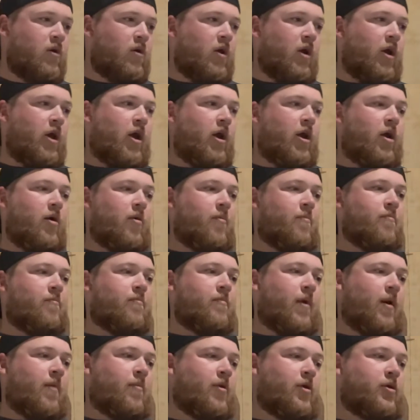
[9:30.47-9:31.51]
um,
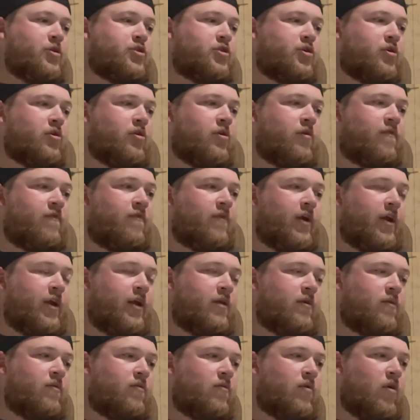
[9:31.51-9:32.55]
I'm not sure if like